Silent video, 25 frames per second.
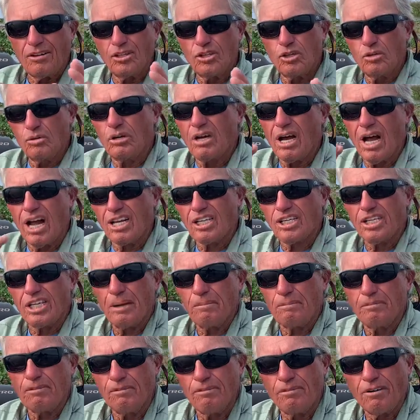new
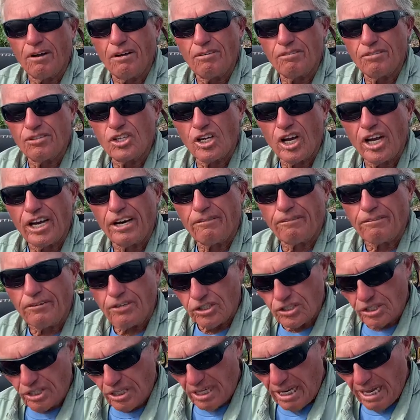concept of chonner
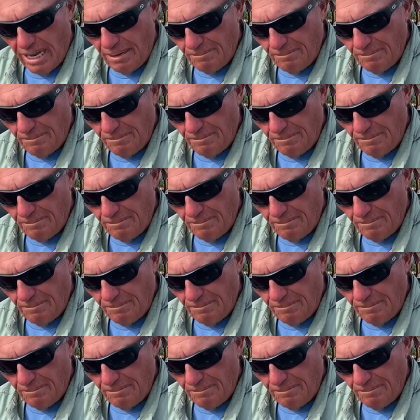fishing.